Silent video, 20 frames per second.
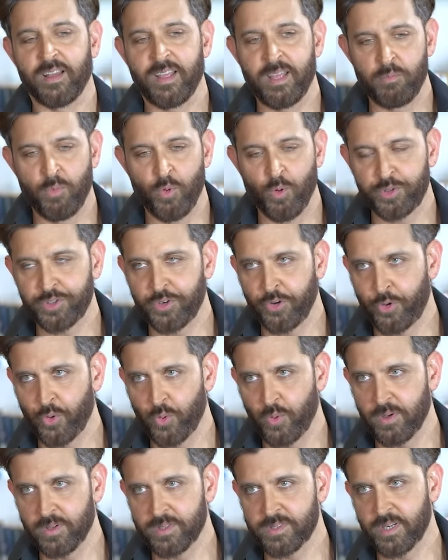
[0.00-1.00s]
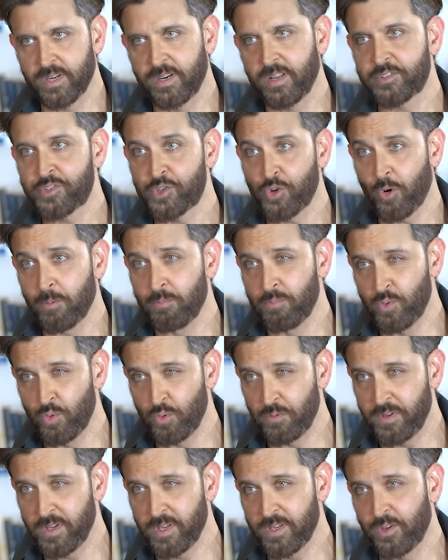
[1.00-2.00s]
emotion towards it. It's your
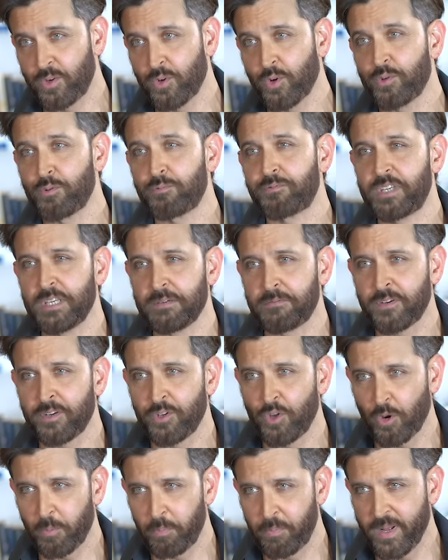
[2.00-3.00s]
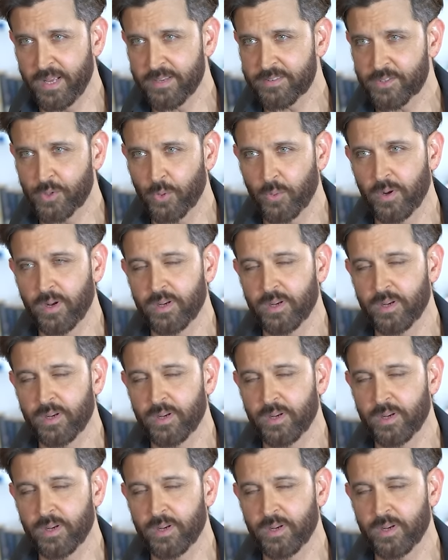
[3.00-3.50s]
movie, you know, you've given your best to